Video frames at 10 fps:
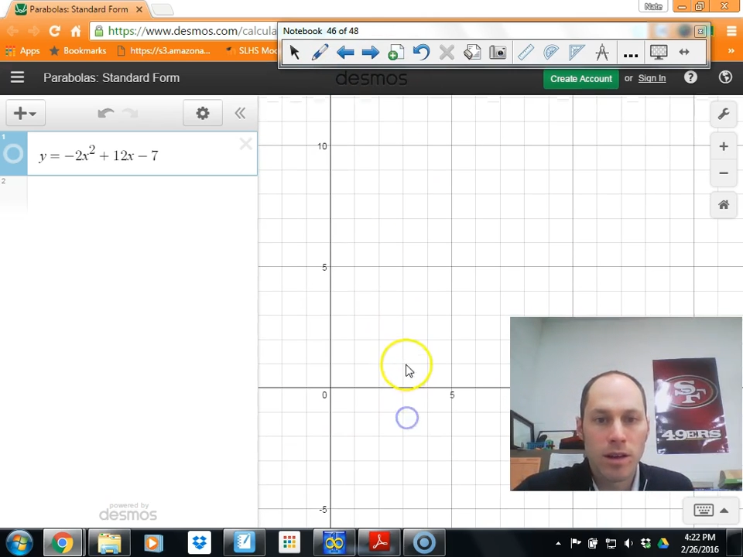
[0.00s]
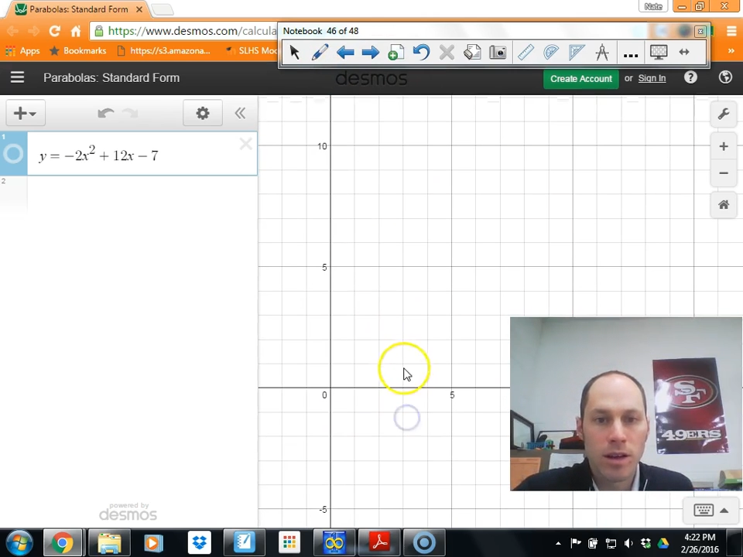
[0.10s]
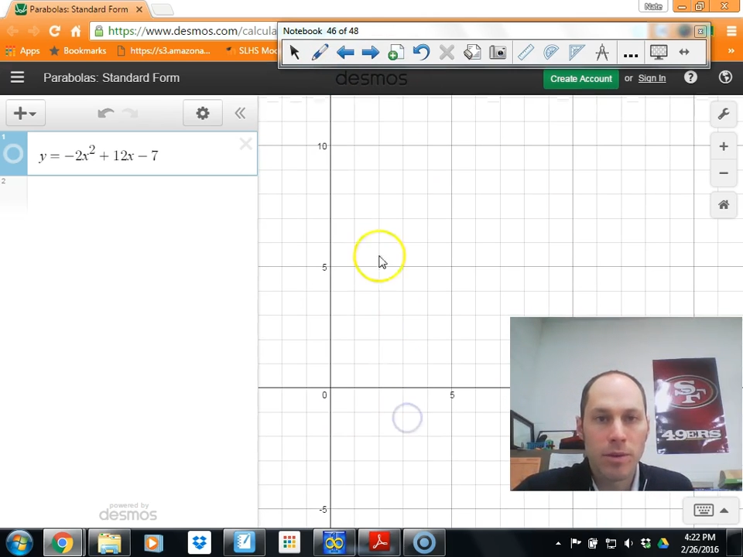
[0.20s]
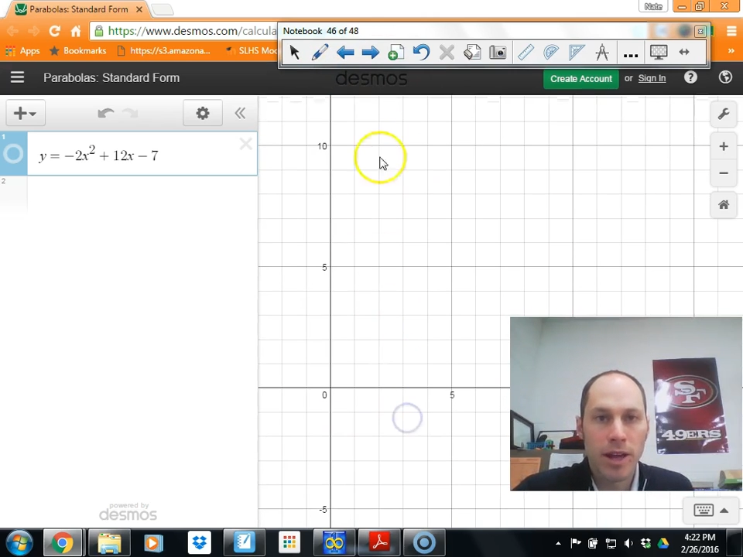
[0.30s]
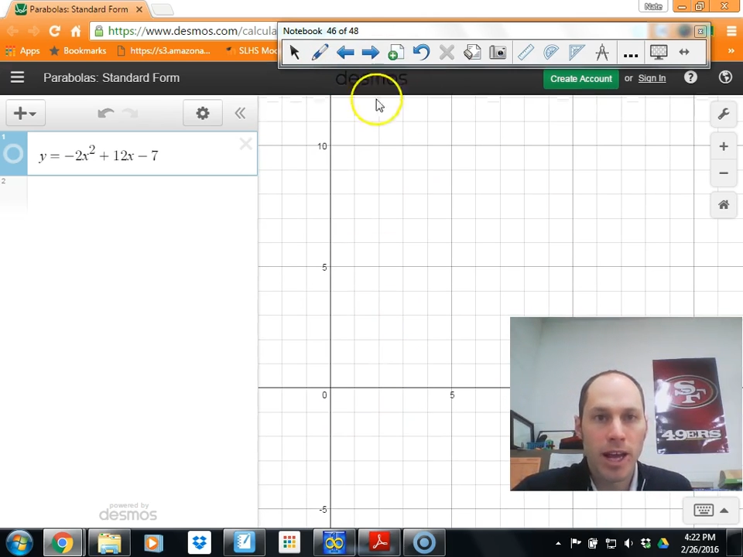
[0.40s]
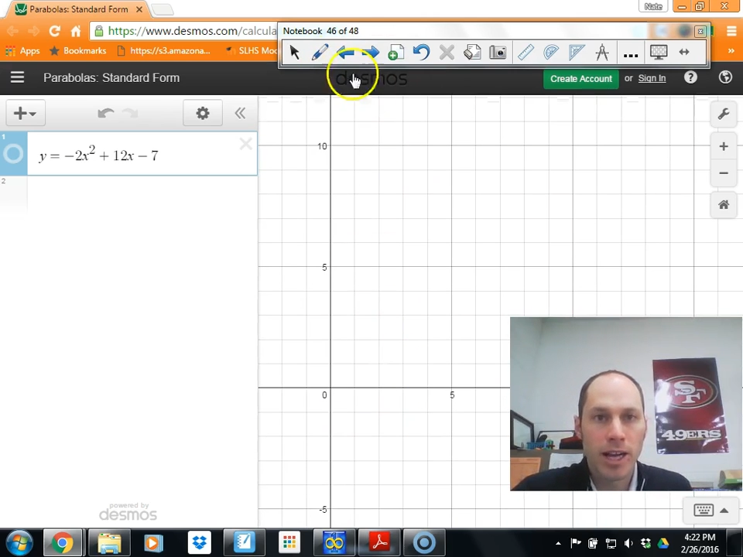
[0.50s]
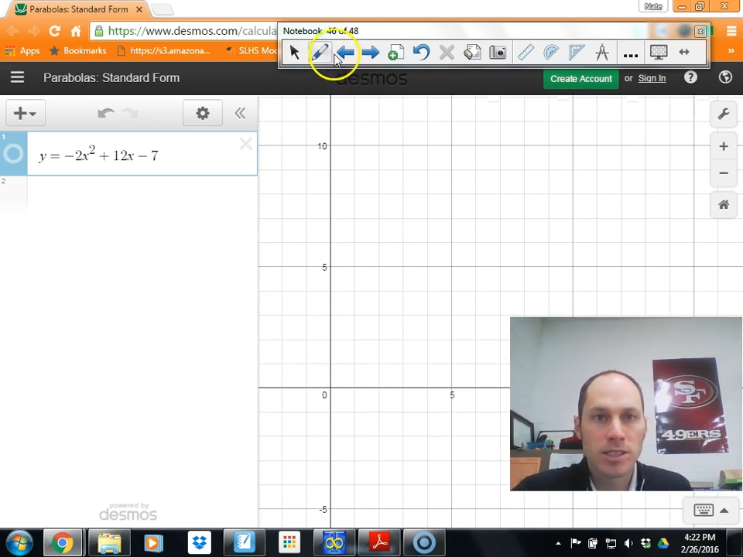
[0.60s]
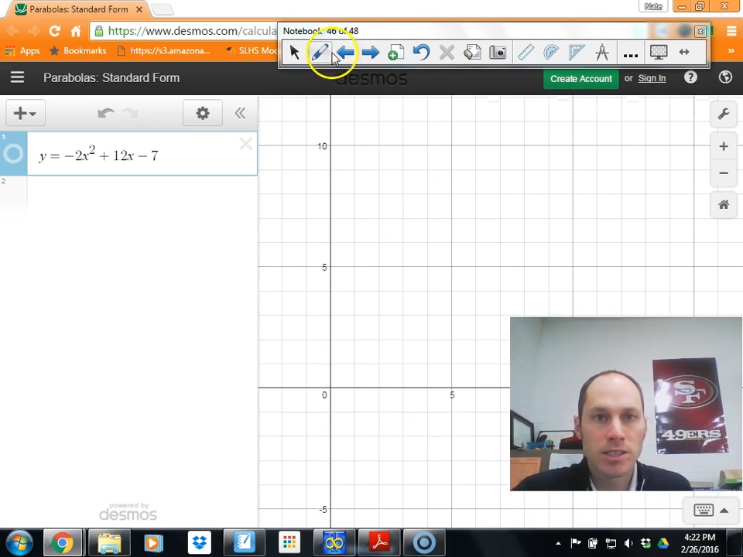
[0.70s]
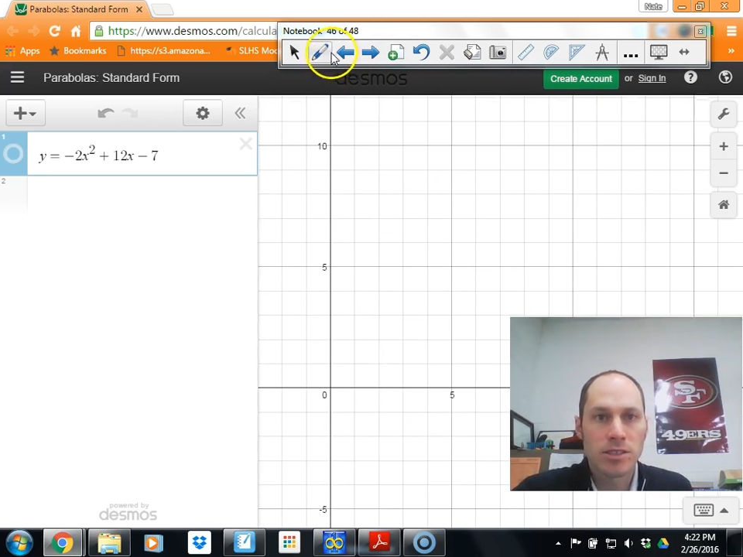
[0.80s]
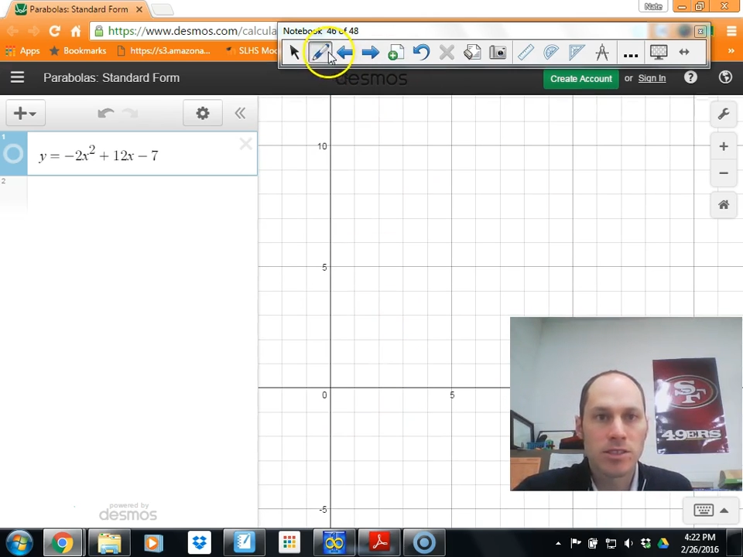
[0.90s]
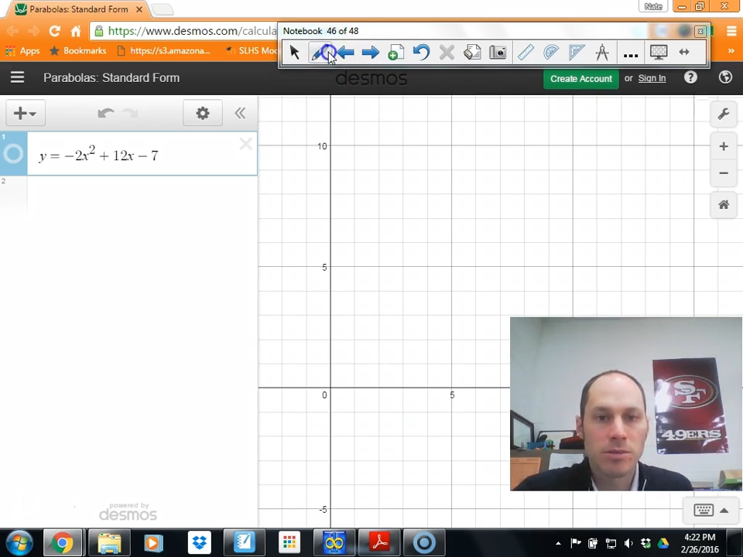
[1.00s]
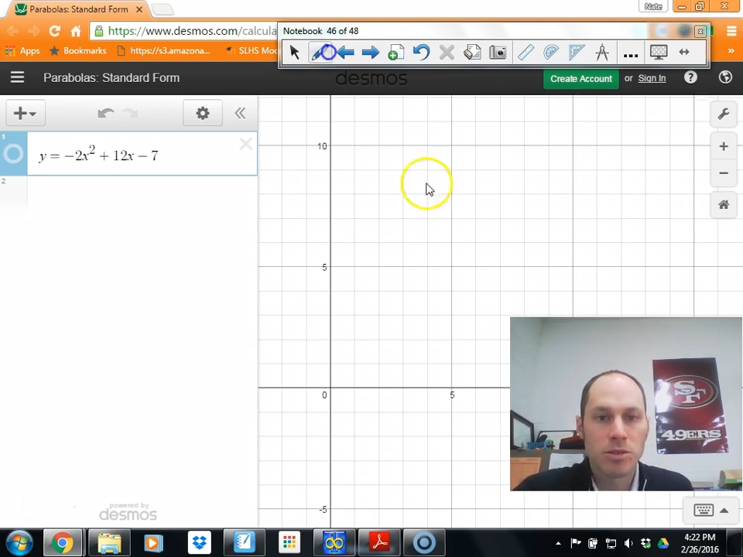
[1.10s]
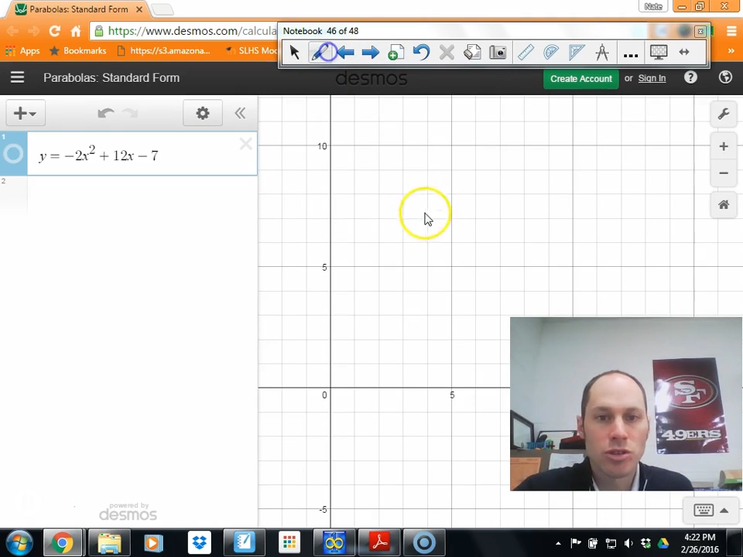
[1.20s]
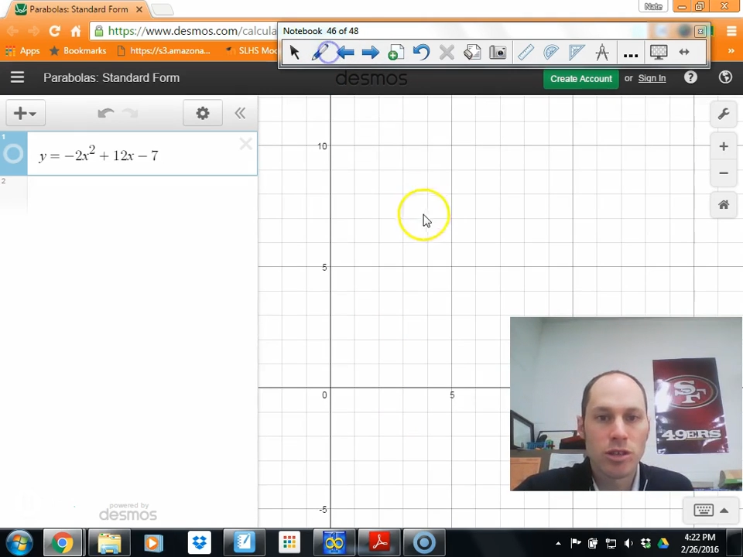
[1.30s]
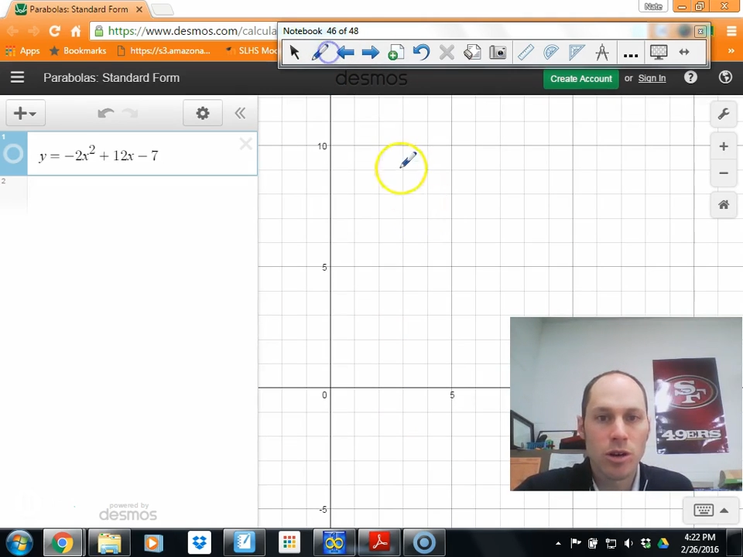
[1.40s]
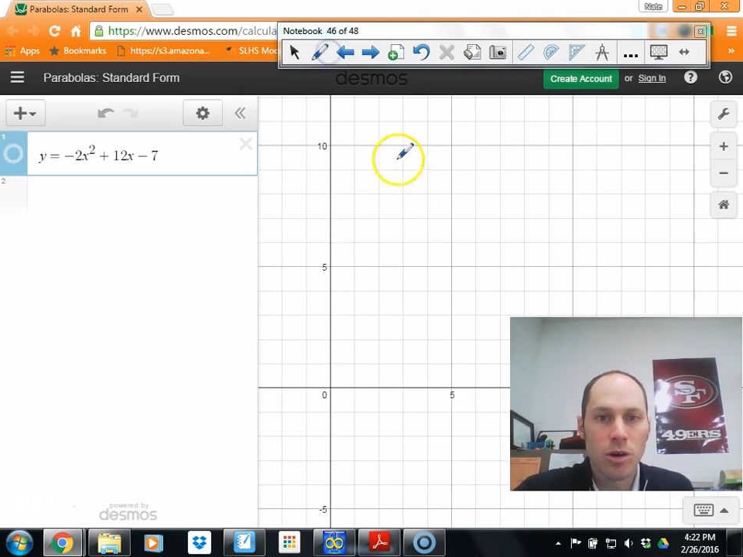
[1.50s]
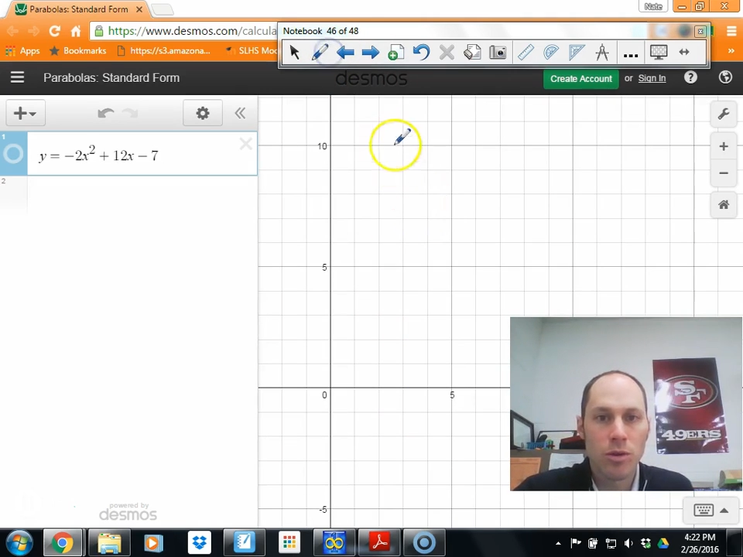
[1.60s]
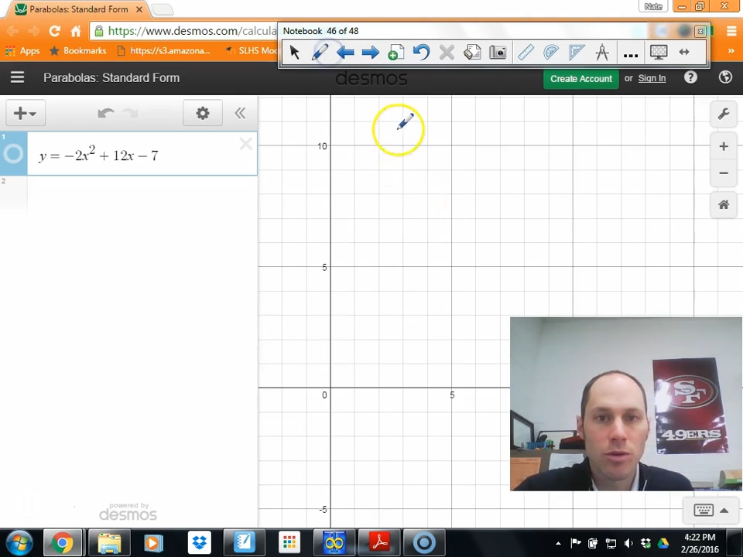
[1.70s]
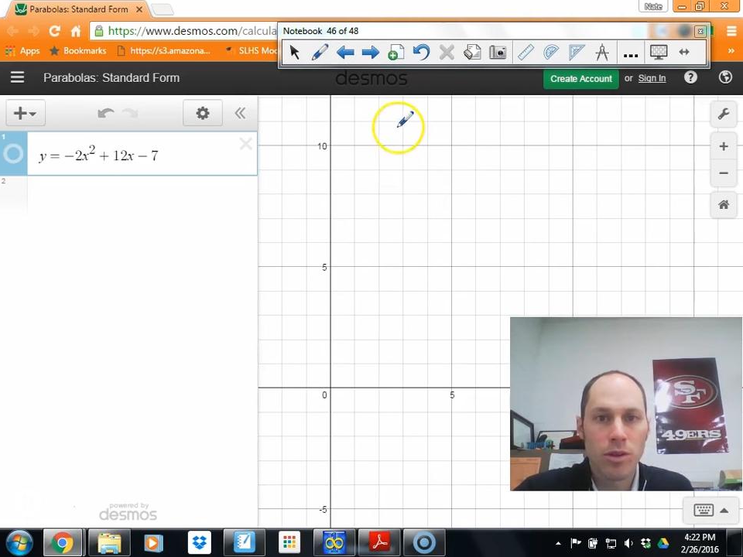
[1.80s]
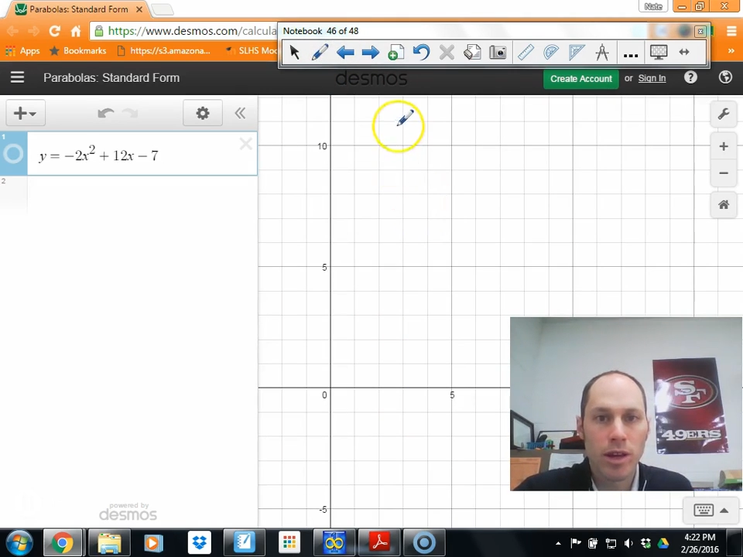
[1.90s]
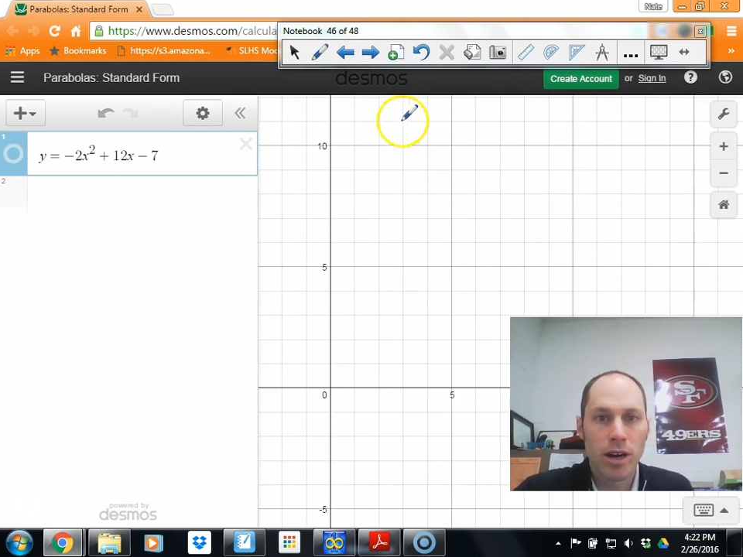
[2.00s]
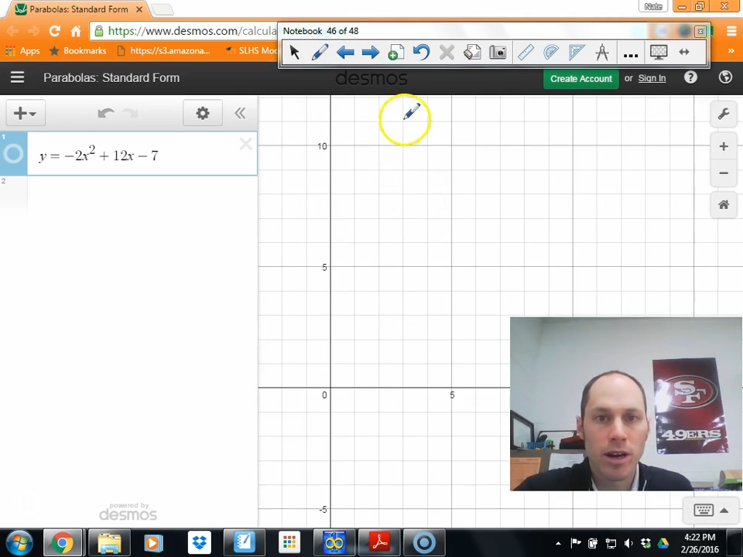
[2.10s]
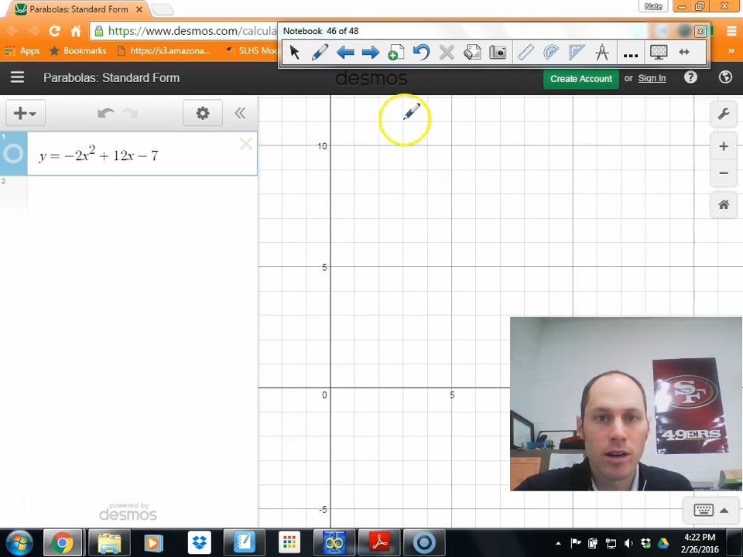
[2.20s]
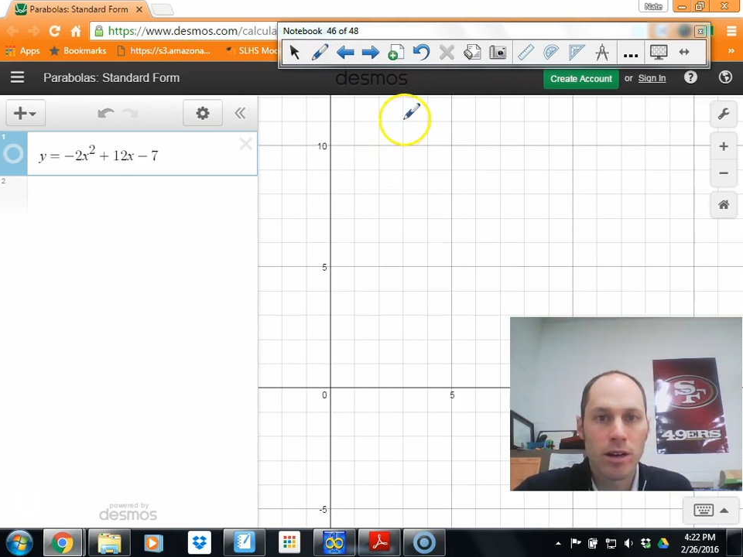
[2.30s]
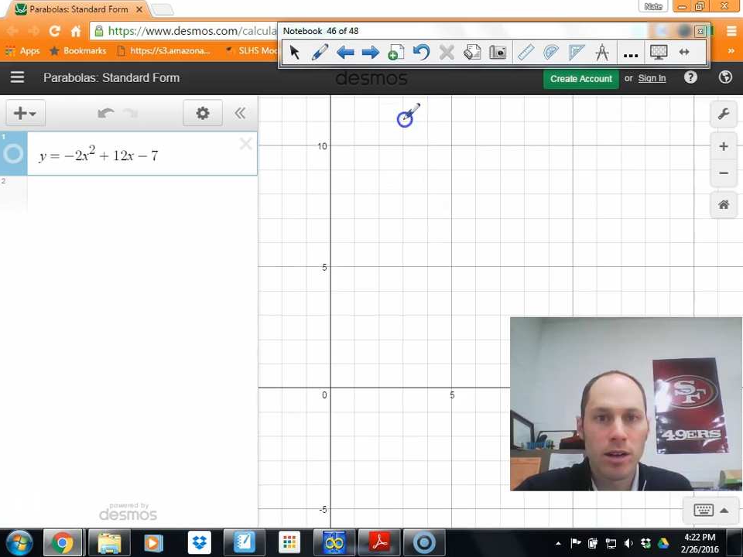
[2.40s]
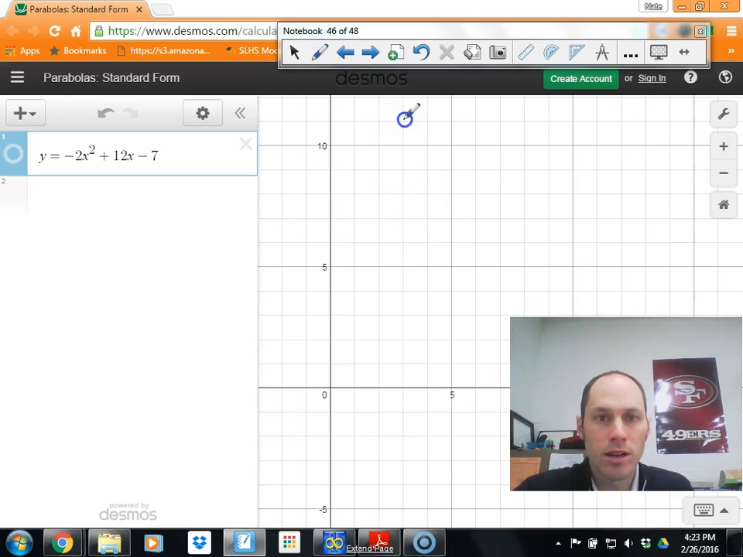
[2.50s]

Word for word: then my axis of symmetry will go through there